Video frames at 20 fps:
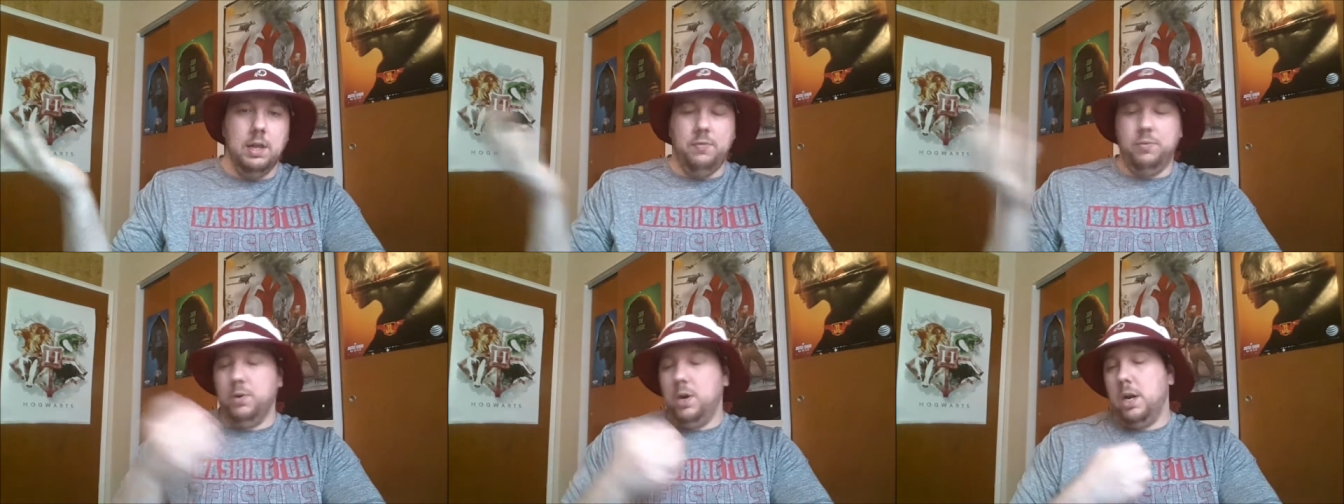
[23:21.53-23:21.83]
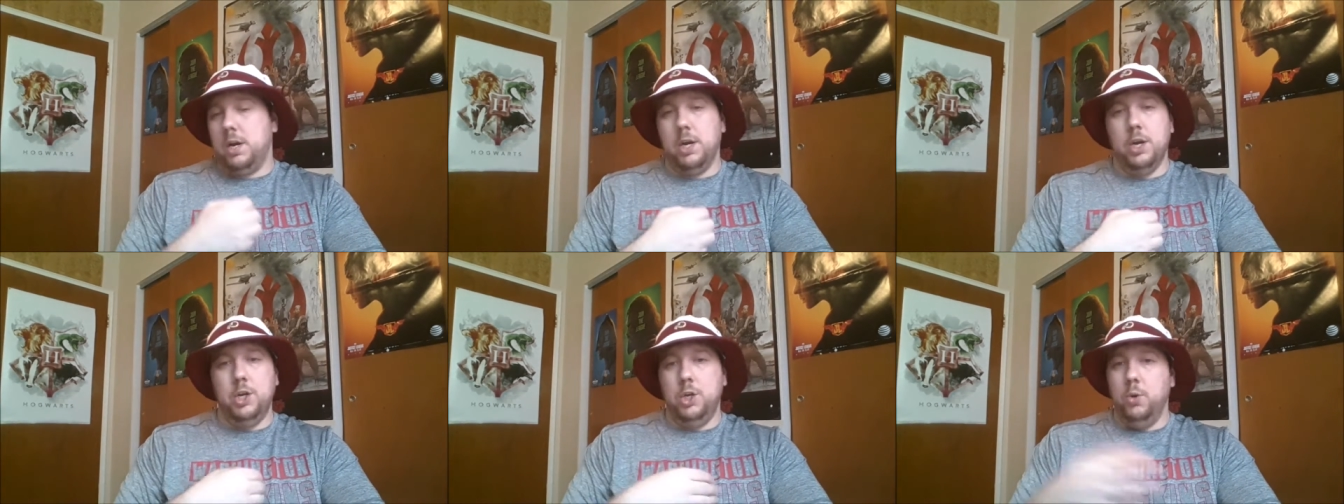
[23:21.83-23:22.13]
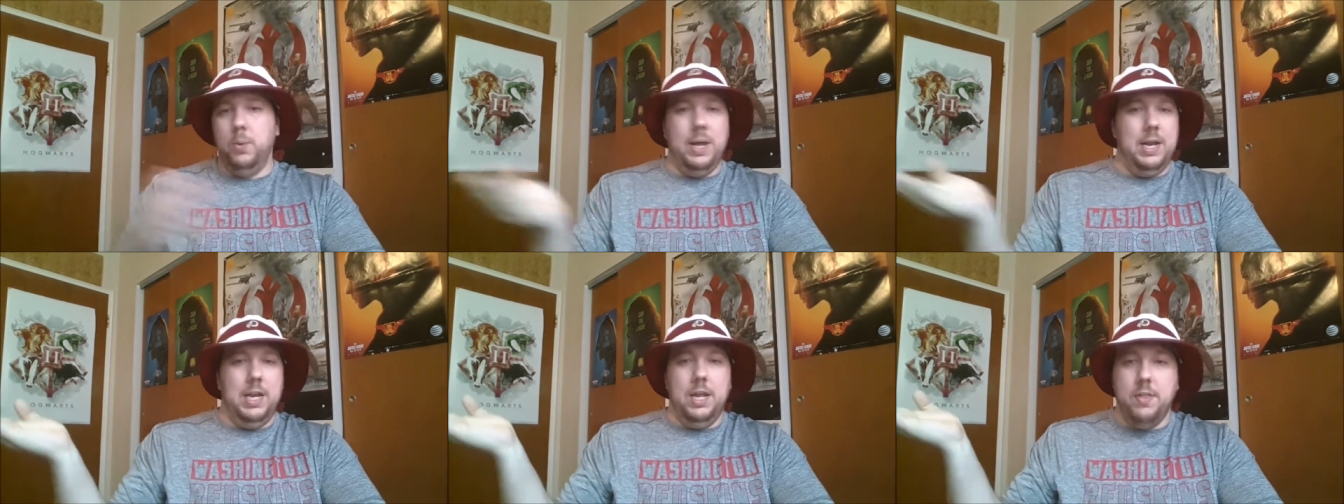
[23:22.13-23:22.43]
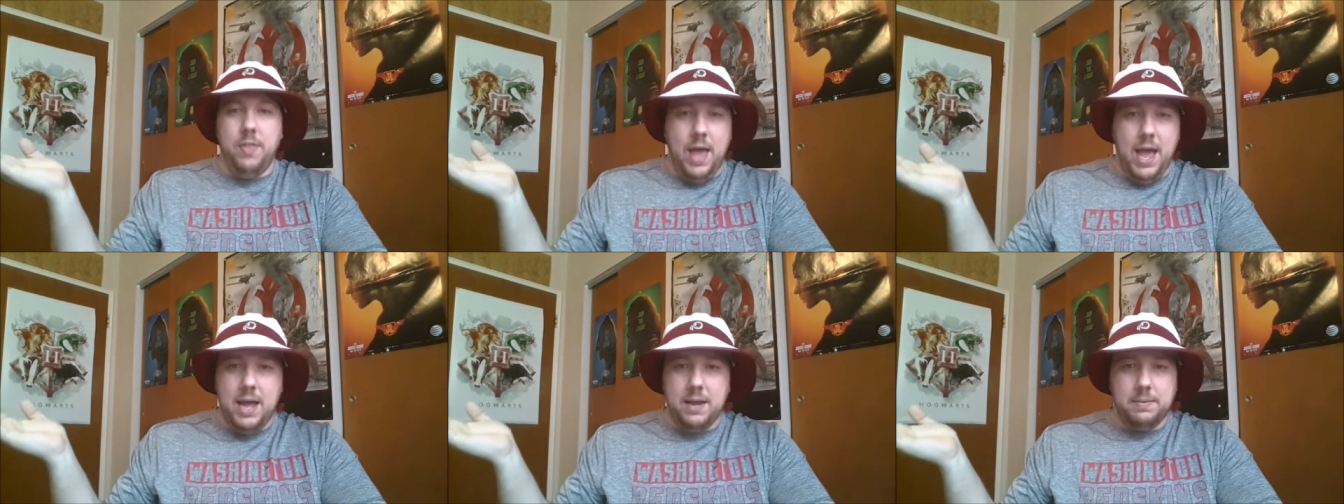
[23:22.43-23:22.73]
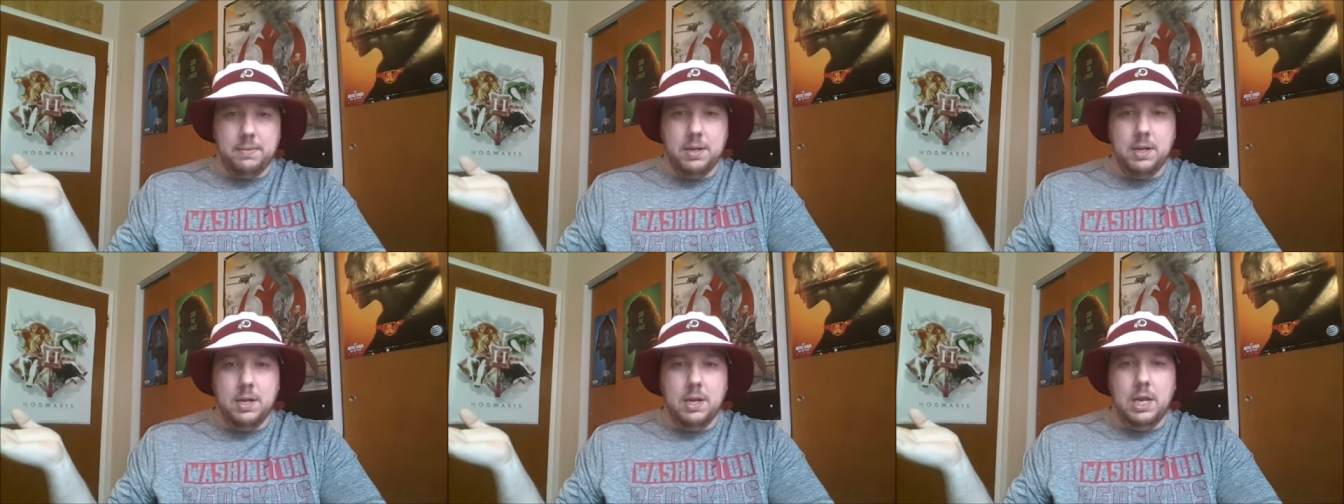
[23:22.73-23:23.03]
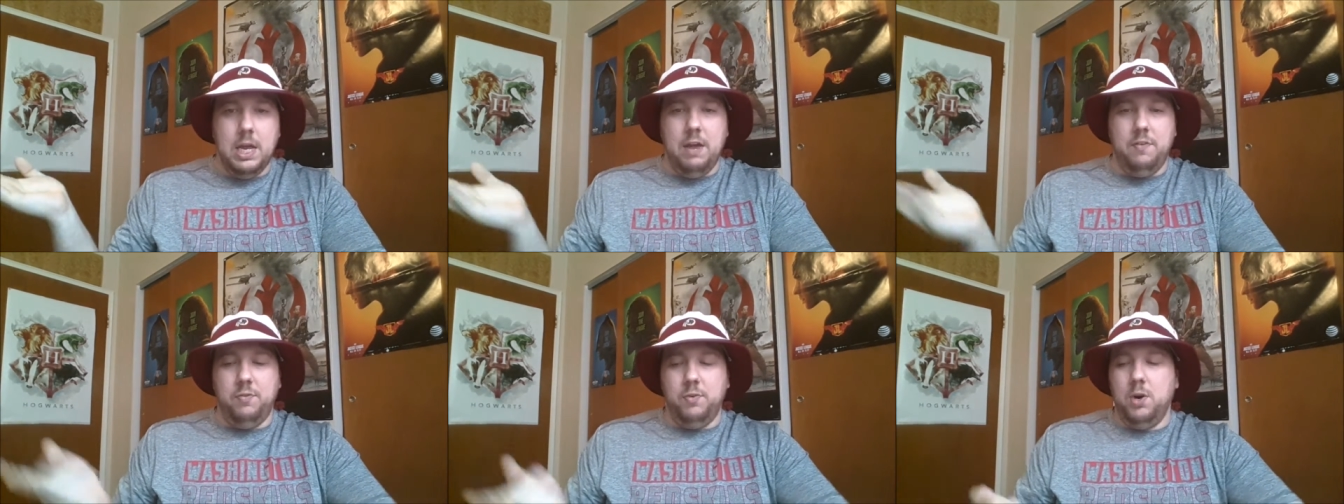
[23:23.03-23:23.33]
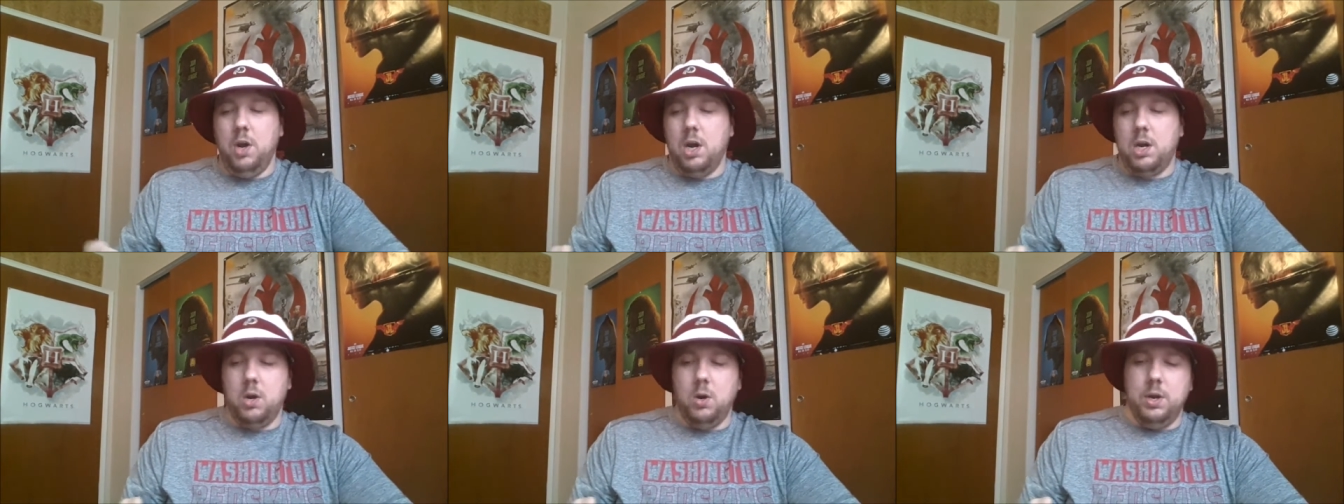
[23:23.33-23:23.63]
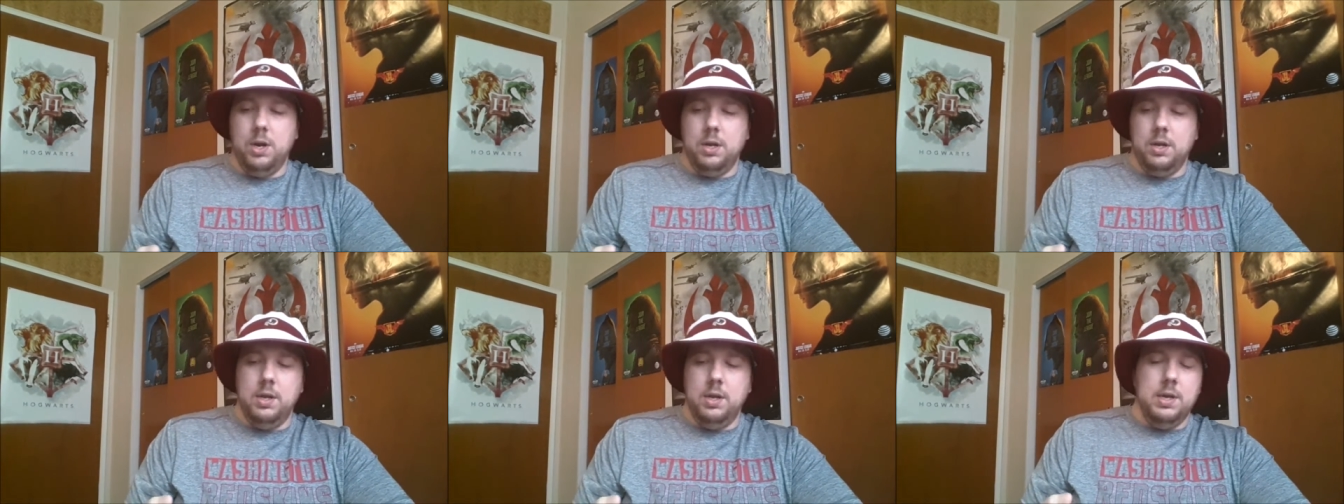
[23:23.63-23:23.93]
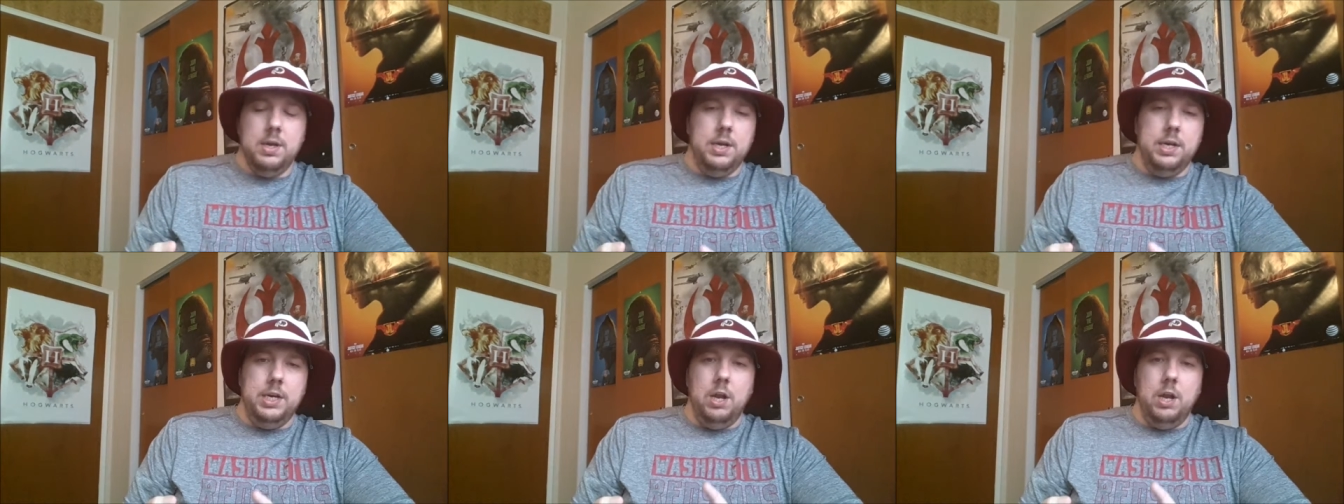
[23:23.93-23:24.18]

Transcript: if we're not going to do any of that, if we're not going to,